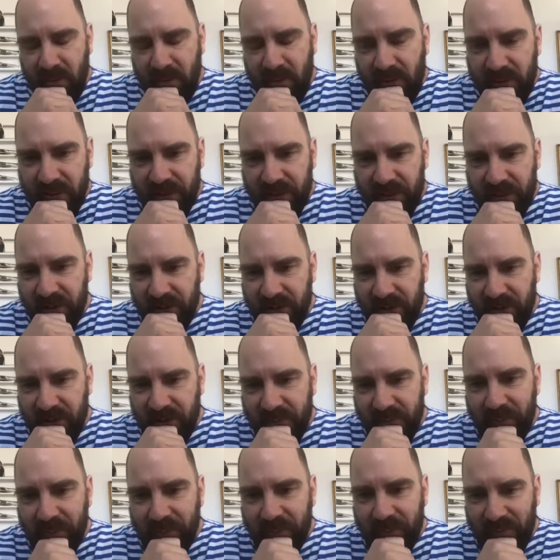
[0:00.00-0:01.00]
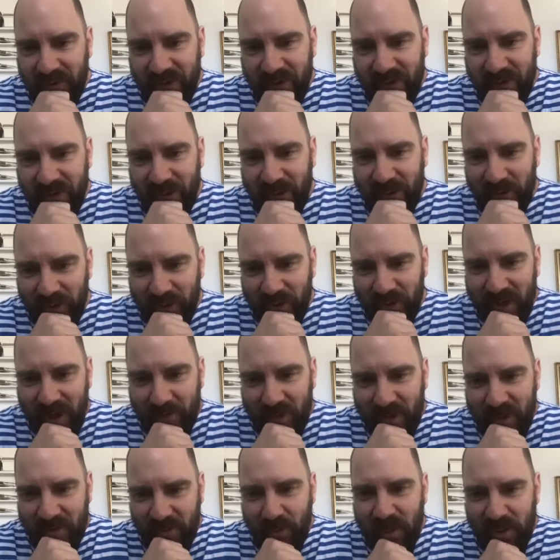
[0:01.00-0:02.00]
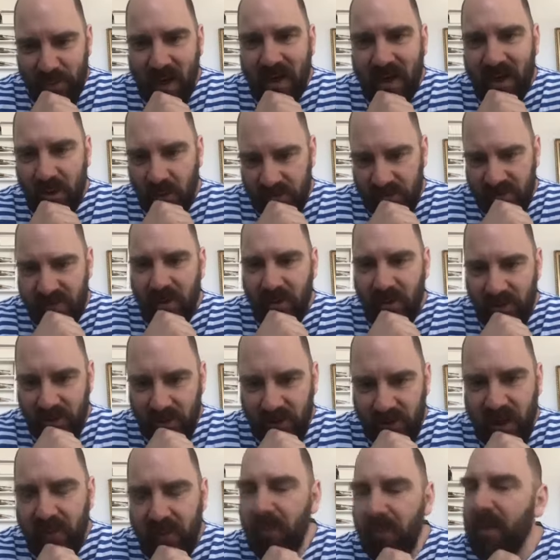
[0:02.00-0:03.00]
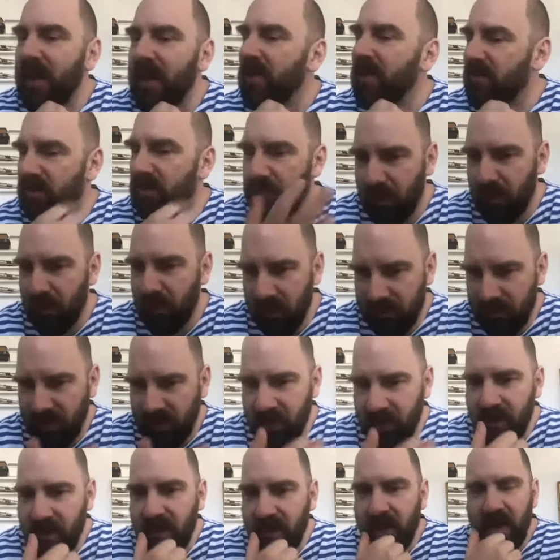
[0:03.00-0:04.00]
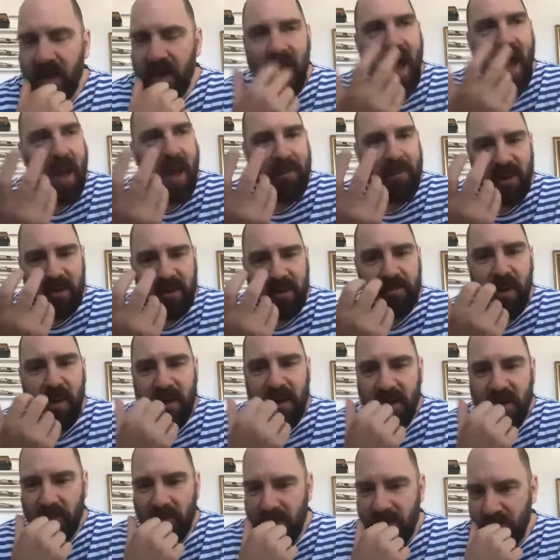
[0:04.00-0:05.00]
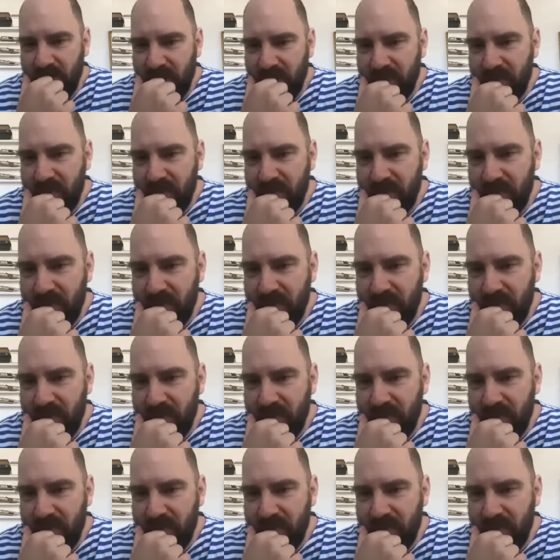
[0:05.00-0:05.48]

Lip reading: I mean, there's so much money lost now, and government is supporting. I mean, this money will be missing,